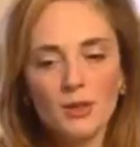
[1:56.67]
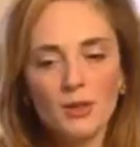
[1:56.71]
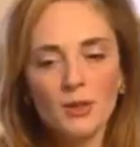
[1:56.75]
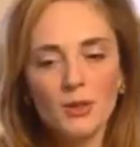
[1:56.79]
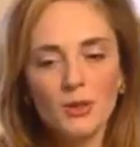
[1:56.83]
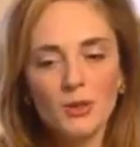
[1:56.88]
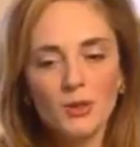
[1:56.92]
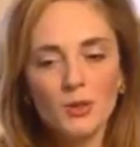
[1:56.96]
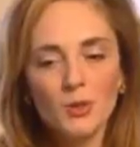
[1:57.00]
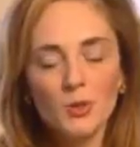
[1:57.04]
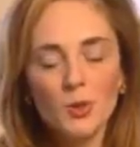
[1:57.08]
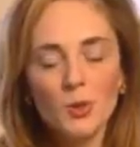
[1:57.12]
The
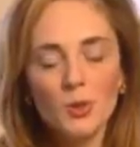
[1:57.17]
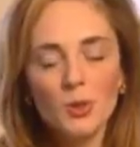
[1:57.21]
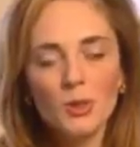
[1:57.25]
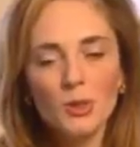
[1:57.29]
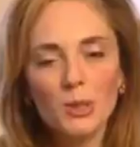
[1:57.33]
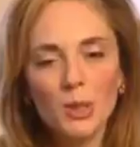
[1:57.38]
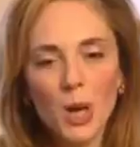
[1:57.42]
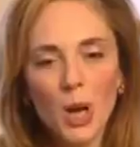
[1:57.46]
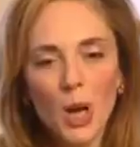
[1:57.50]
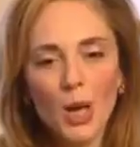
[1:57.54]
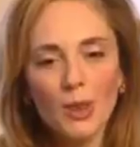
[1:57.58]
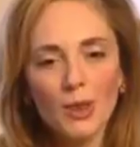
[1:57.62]

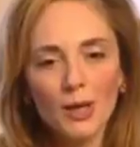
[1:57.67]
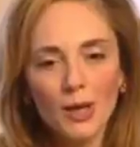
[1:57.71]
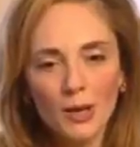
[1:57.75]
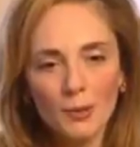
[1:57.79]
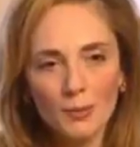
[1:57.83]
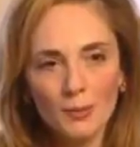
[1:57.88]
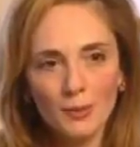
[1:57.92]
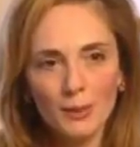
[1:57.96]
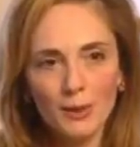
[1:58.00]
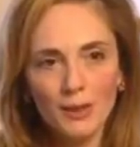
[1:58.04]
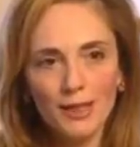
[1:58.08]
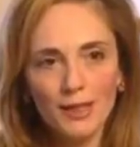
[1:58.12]
scores on the
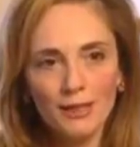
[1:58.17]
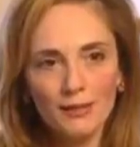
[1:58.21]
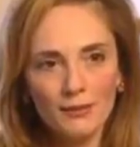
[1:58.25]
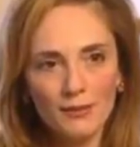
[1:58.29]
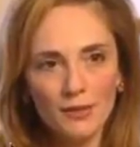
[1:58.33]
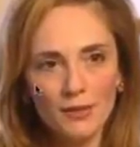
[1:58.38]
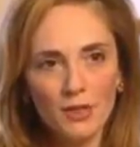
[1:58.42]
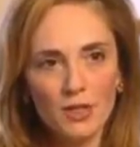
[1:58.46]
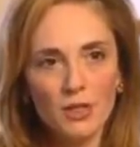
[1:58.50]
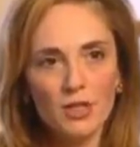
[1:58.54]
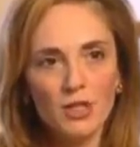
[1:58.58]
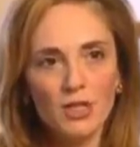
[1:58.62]
complete
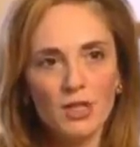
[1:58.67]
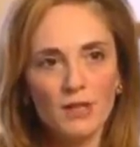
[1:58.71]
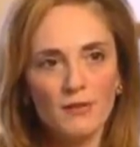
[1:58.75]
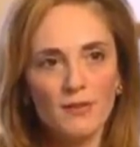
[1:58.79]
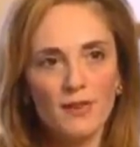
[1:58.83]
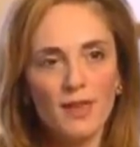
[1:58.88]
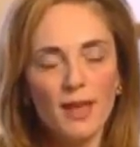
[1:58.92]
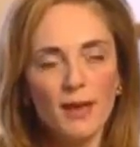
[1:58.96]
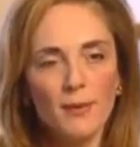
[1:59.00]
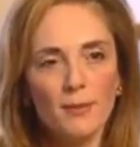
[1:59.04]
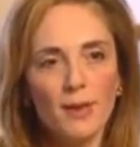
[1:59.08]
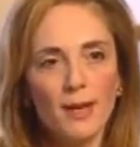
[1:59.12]
version of
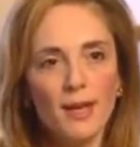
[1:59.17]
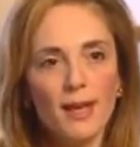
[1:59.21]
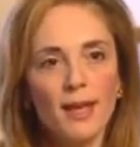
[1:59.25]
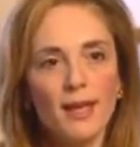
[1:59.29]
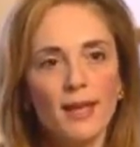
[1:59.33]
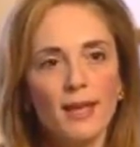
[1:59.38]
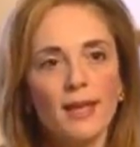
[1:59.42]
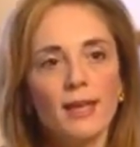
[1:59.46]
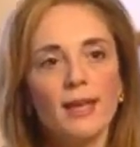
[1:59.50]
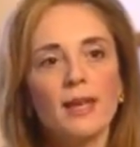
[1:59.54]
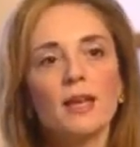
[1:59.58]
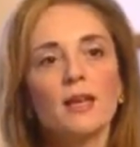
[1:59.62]
the
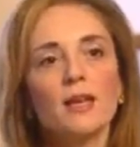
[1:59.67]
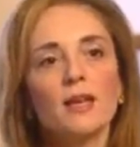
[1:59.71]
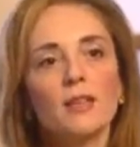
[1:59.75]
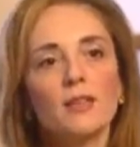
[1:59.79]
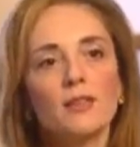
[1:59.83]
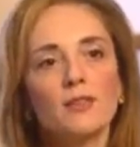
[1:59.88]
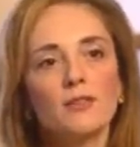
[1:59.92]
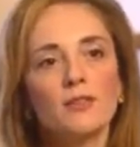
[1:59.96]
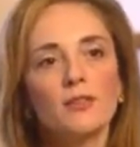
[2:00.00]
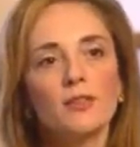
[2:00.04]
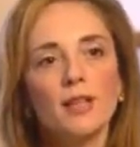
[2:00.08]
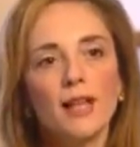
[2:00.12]
M&A,
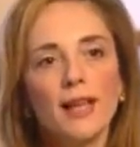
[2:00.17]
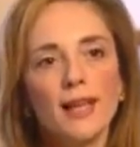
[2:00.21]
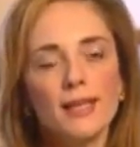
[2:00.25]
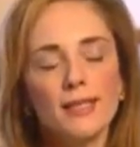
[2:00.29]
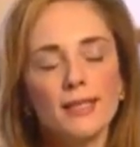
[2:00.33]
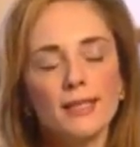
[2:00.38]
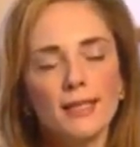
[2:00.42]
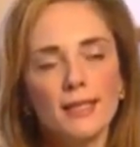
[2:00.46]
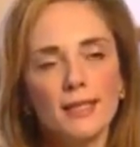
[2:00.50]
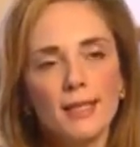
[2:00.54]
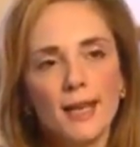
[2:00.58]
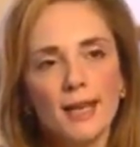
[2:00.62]
the full
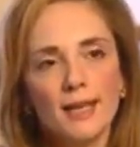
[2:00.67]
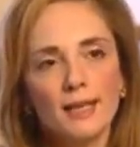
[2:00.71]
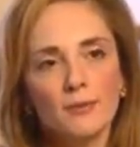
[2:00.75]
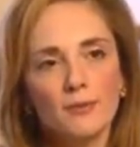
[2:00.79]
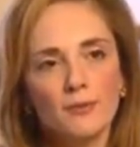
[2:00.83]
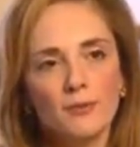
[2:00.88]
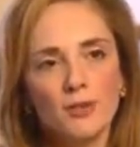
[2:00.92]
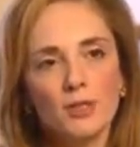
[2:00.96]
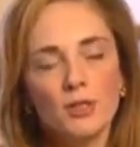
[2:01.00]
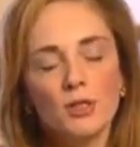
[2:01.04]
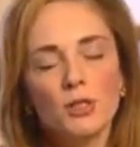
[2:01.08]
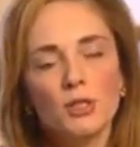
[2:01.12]

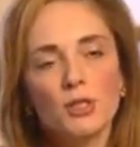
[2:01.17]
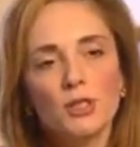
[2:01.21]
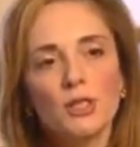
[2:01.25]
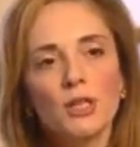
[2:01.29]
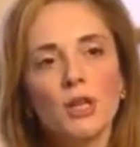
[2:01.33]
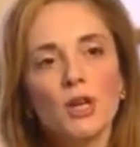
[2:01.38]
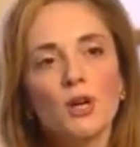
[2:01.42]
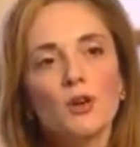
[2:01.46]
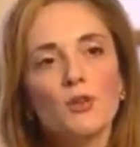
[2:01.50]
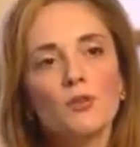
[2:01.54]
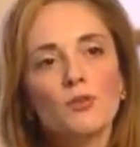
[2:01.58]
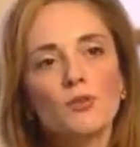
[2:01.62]
18-item version,
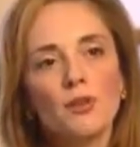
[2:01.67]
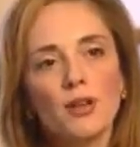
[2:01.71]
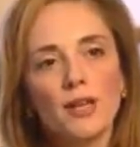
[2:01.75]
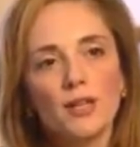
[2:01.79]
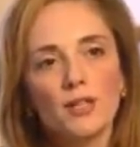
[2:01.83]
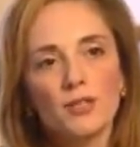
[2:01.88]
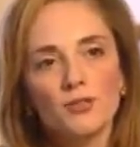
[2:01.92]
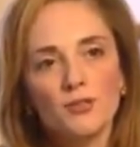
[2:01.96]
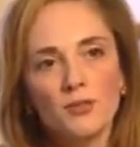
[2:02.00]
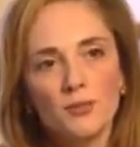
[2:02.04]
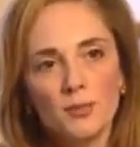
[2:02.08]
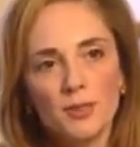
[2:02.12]

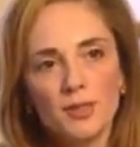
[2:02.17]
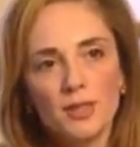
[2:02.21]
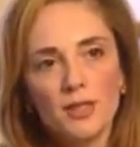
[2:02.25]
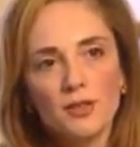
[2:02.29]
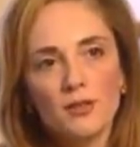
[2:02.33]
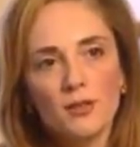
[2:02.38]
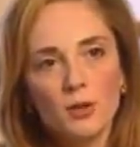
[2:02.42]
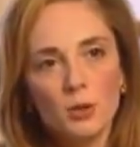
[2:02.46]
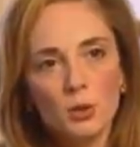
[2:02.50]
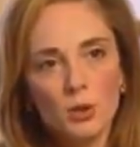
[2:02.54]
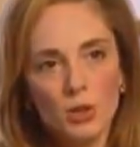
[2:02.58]
range from 0